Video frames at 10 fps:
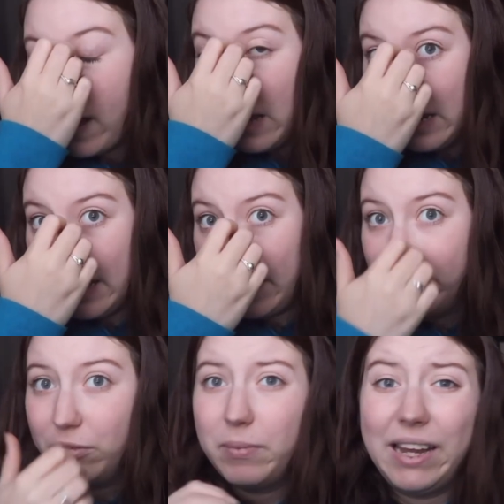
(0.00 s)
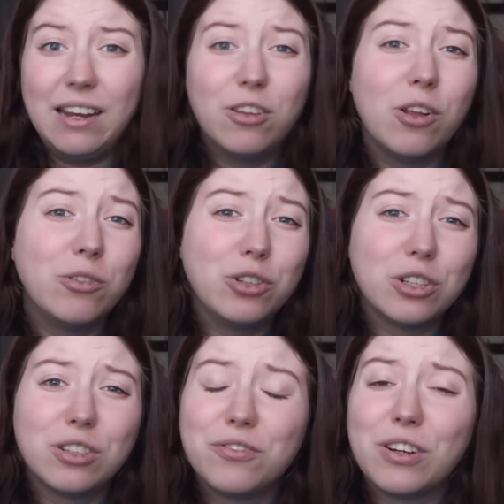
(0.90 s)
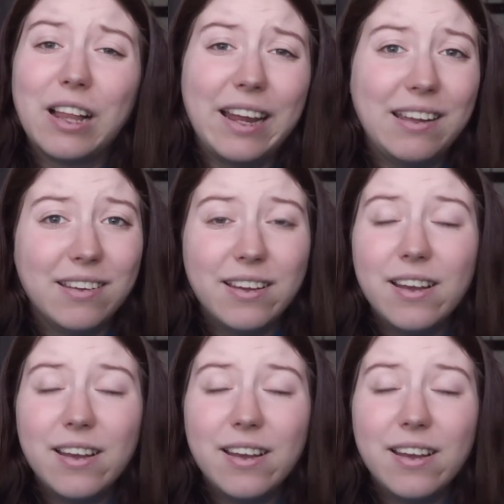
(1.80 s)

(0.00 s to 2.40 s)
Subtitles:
I have made enclosures for like